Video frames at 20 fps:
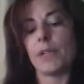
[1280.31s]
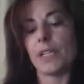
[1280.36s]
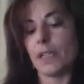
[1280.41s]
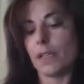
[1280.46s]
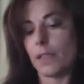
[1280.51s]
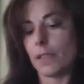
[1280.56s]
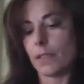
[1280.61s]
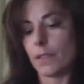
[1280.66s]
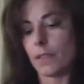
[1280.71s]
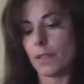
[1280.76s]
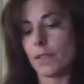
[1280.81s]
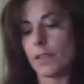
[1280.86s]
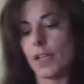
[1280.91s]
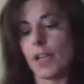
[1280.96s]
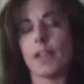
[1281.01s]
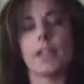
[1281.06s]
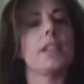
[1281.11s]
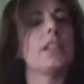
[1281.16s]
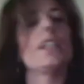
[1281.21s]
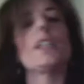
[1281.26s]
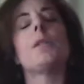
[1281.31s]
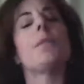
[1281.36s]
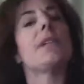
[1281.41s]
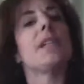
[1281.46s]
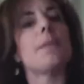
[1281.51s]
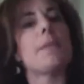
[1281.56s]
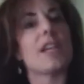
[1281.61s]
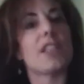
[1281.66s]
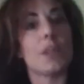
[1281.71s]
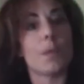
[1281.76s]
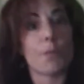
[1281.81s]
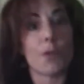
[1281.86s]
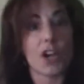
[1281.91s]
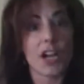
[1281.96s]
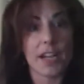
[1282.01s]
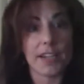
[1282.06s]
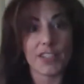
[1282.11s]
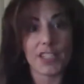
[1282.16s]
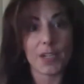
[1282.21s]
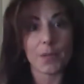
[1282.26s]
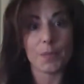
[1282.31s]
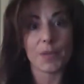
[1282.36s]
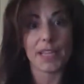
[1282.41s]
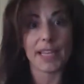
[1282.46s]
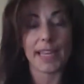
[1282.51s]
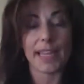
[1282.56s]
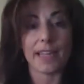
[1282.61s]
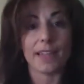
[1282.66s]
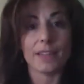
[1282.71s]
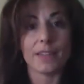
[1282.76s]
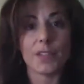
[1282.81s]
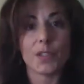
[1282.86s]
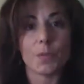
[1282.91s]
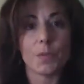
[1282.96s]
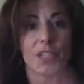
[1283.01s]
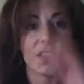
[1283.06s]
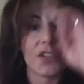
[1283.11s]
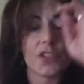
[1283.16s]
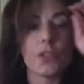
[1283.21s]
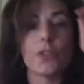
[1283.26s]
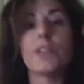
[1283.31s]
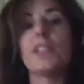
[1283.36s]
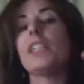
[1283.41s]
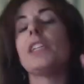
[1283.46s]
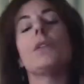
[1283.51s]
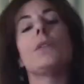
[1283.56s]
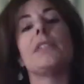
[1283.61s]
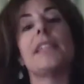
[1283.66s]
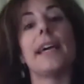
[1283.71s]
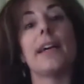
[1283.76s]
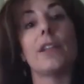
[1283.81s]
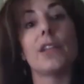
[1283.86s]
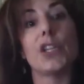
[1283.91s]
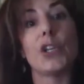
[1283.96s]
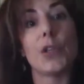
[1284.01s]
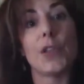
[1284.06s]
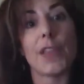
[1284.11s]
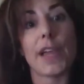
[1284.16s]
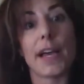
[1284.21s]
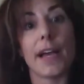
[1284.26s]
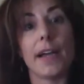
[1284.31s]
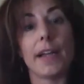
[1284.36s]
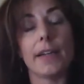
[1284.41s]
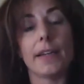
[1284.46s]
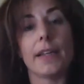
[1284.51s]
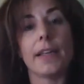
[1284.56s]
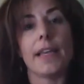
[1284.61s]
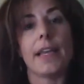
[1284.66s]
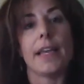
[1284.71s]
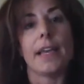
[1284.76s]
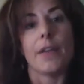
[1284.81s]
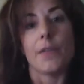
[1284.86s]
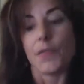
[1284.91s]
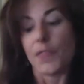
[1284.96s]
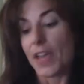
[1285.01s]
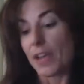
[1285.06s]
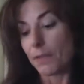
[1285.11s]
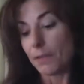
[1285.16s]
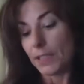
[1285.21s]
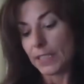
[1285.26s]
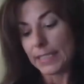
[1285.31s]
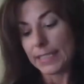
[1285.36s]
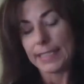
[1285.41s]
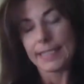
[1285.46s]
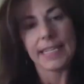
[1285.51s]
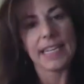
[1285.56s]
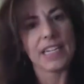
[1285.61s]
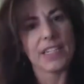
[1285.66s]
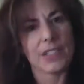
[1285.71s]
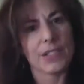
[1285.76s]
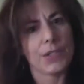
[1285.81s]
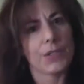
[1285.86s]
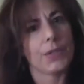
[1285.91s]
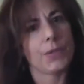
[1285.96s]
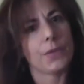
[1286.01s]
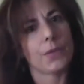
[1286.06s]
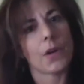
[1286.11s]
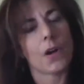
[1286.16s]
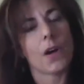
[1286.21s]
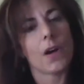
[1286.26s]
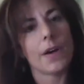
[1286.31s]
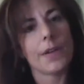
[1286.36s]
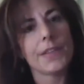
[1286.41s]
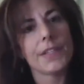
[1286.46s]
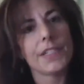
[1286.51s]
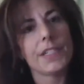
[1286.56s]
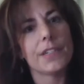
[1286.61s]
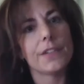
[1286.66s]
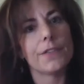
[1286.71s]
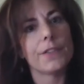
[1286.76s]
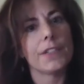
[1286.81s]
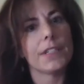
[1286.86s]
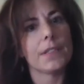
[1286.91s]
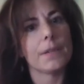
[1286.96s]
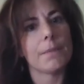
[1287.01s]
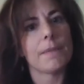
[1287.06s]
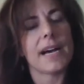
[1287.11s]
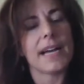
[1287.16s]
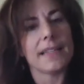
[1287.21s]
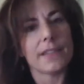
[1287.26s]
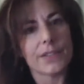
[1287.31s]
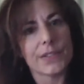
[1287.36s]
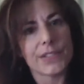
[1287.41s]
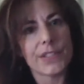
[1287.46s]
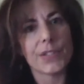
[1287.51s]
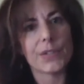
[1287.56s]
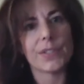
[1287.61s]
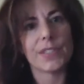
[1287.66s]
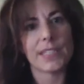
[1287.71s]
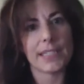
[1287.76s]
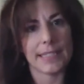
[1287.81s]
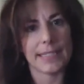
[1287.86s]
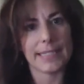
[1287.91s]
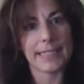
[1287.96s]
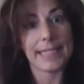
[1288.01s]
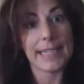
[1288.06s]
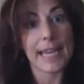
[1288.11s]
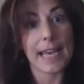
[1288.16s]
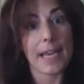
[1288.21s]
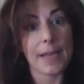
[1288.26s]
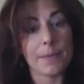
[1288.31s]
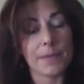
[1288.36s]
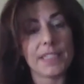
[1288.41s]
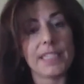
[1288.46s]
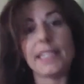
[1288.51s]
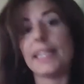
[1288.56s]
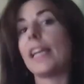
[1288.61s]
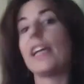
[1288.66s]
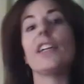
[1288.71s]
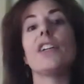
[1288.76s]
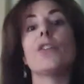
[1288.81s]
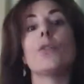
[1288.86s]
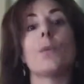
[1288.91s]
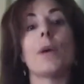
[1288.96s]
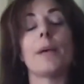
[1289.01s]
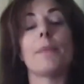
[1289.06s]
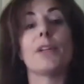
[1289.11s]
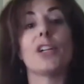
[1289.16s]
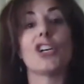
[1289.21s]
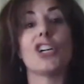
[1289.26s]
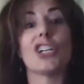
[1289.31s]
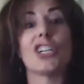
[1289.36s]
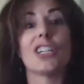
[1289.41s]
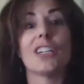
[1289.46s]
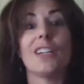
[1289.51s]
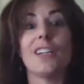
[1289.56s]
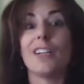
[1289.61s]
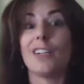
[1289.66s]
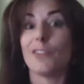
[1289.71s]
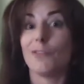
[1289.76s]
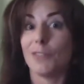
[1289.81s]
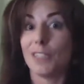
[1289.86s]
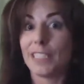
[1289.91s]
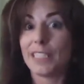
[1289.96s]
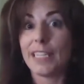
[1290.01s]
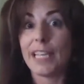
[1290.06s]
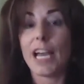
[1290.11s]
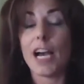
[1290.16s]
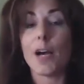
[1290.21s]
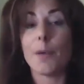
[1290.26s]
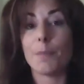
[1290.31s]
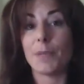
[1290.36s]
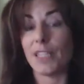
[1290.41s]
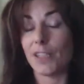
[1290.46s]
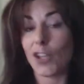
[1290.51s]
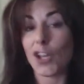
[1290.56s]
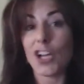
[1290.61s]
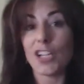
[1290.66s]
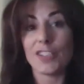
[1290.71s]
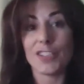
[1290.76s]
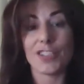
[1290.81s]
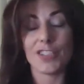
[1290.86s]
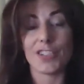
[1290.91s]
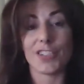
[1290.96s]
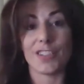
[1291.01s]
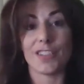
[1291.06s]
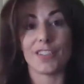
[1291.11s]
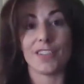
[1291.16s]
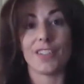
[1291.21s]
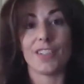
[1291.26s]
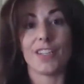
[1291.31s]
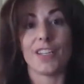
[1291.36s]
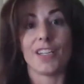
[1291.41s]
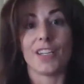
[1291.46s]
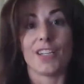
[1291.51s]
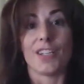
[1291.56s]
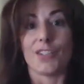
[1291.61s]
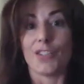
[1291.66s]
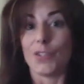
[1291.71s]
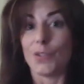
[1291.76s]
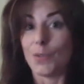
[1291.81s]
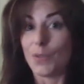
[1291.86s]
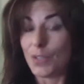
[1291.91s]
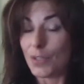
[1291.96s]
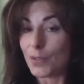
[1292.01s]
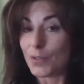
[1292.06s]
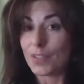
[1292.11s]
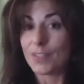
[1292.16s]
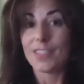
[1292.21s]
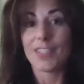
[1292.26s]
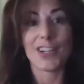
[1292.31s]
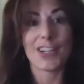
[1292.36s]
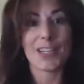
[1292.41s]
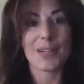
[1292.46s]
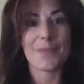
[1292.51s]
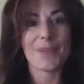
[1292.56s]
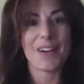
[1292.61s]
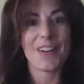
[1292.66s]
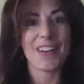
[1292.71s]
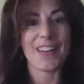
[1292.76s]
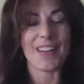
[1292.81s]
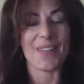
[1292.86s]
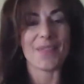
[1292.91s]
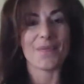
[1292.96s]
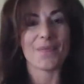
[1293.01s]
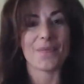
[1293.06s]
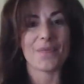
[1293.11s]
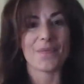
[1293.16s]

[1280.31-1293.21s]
want to talk a little bit about the project plan, so be sure that you download that. That really takes you through all the different milestones and steps to get your webinar really up and launched to your target market.